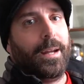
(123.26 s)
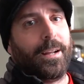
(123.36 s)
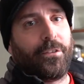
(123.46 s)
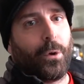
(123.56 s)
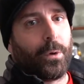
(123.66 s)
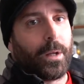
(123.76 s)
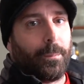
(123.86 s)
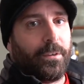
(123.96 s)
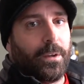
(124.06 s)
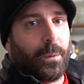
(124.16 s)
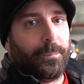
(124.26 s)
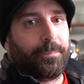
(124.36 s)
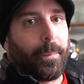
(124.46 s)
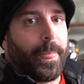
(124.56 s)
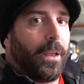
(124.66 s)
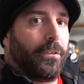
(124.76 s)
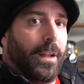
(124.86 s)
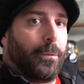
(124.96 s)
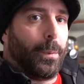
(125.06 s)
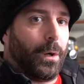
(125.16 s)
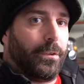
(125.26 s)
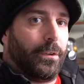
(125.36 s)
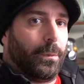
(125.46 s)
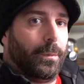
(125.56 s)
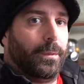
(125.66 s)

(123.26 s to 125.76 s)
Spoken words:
it's totally up to you. So that's part 2.